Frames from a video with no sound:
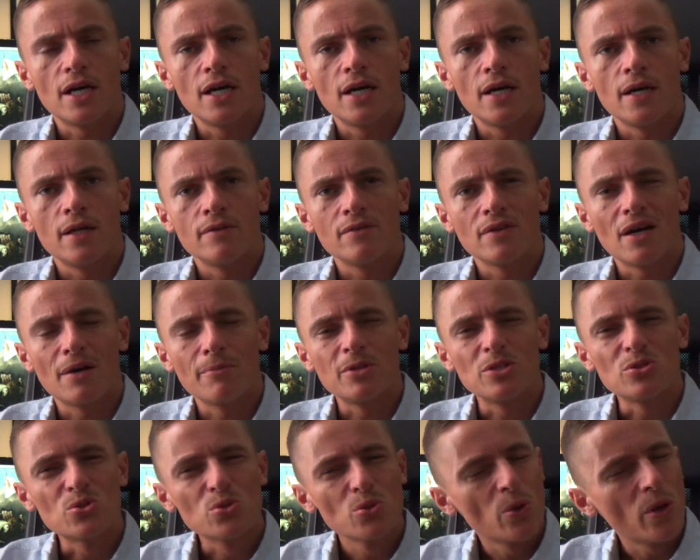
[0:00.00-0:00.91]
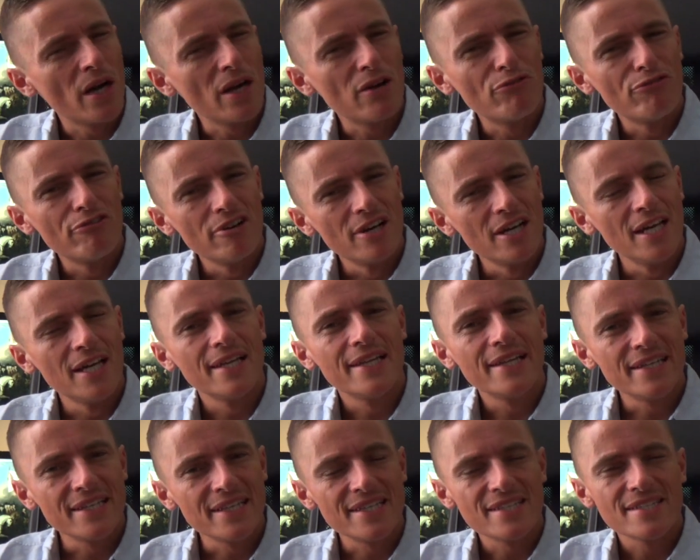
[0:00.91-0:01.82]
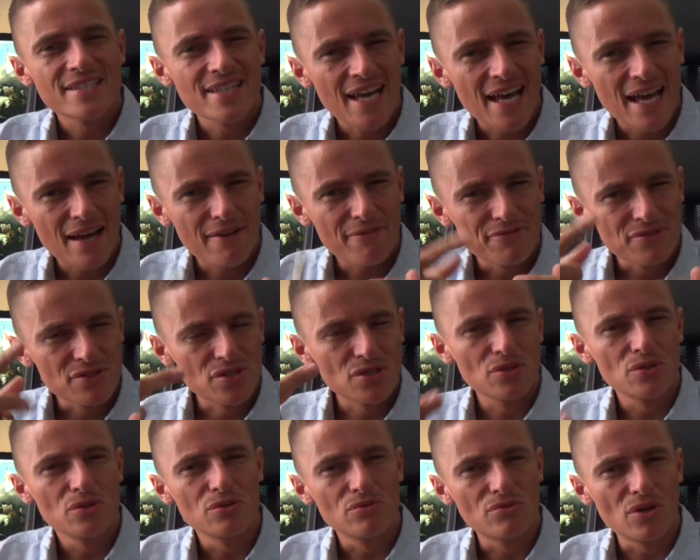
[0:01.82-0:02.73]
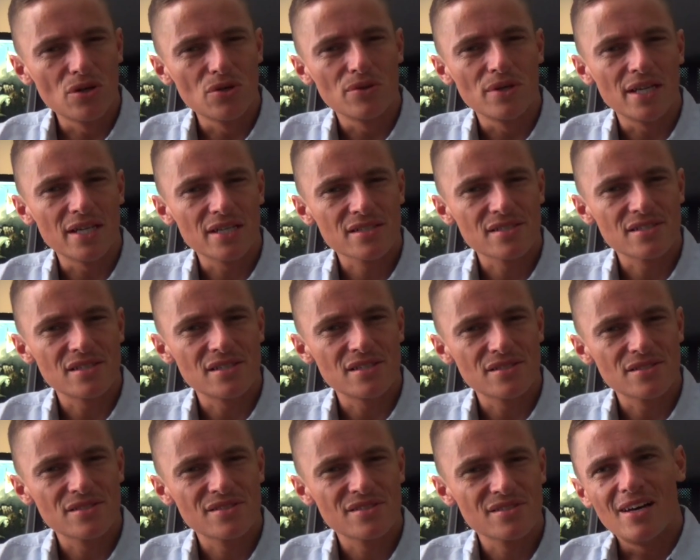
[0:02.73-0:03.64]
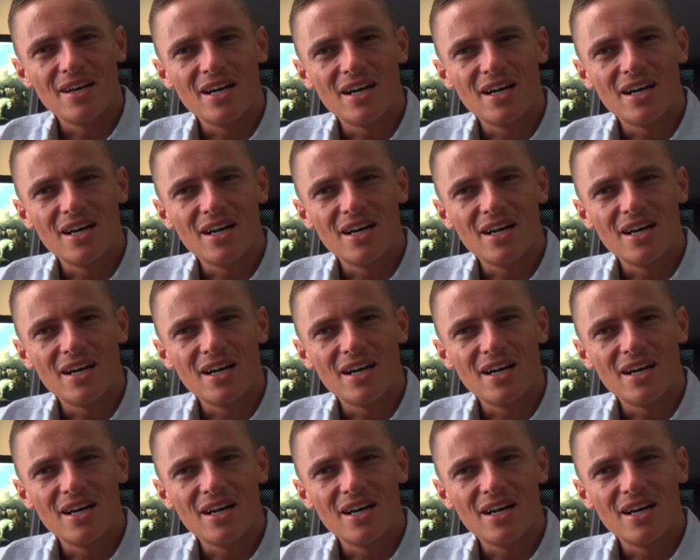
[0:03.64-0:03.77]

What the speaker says: And I mean, do I really need to have two Rolexes?